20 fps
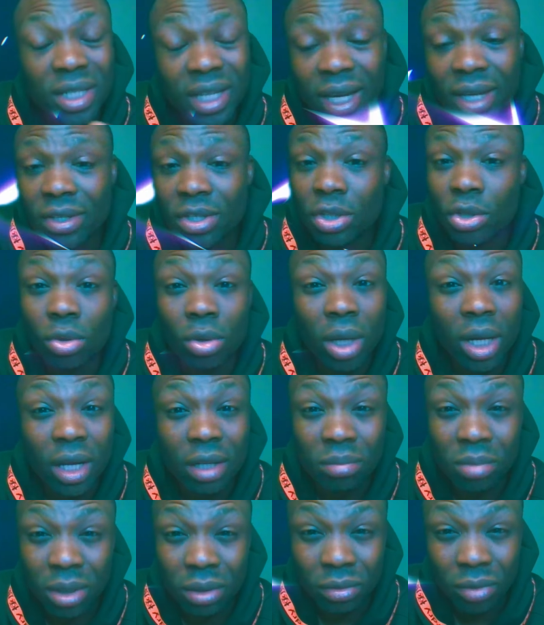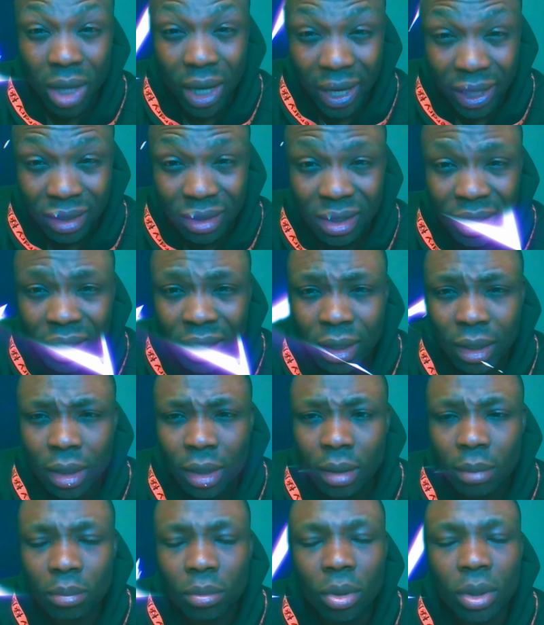Yes, you had been right,
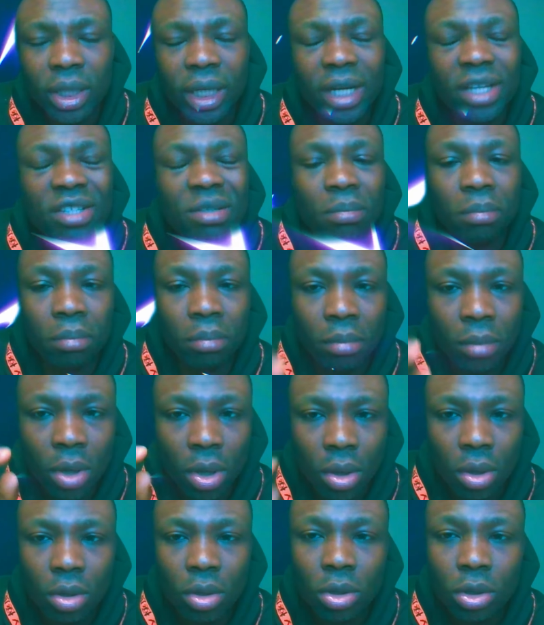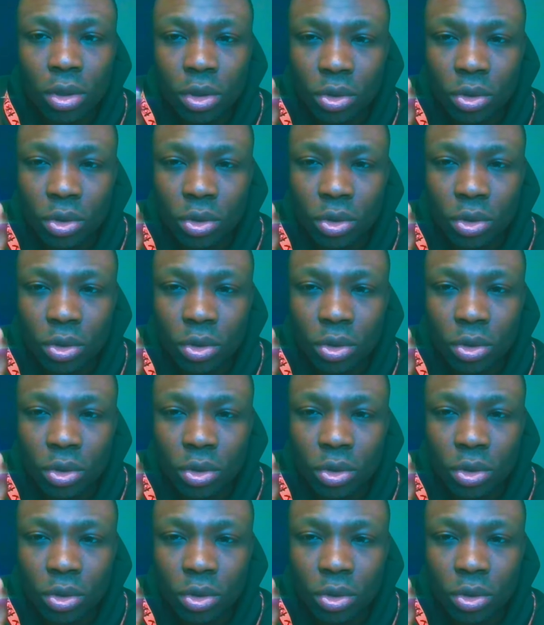but there is more